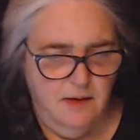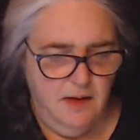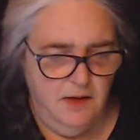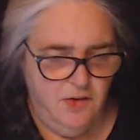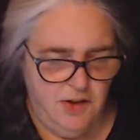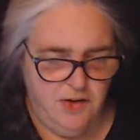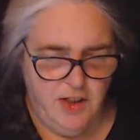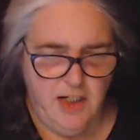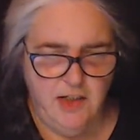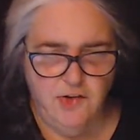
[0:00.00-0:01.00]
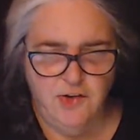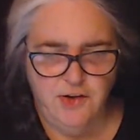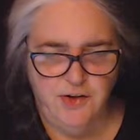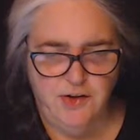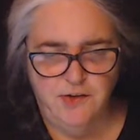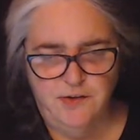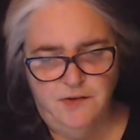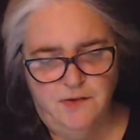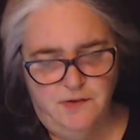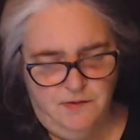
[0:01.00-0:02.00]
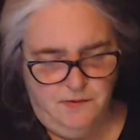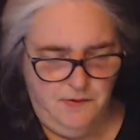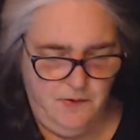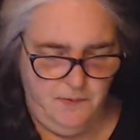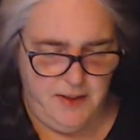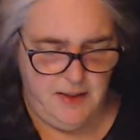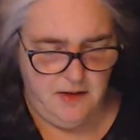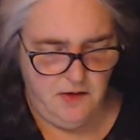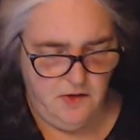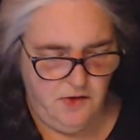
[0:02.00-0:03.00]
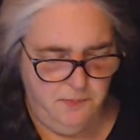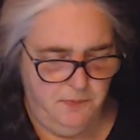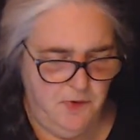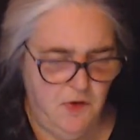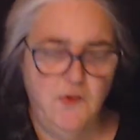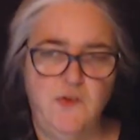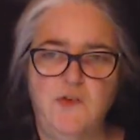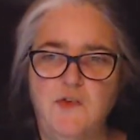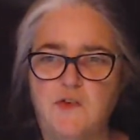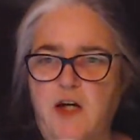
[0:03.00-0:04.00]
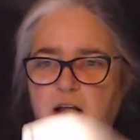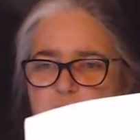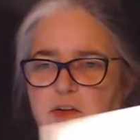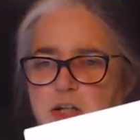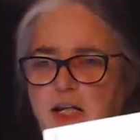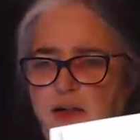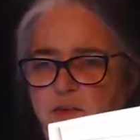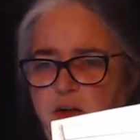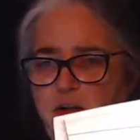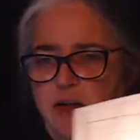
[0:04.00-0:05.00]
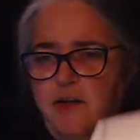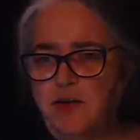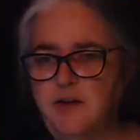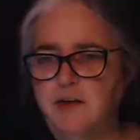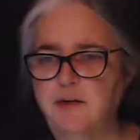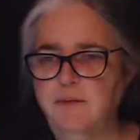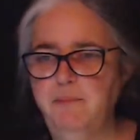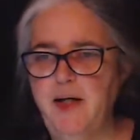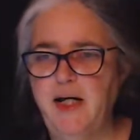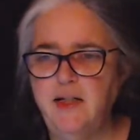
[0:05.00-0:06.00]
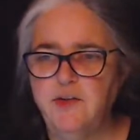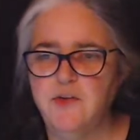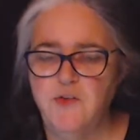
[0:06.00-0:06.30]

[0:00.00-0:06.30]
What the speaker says: And she changed the way she used this color now on her pattern.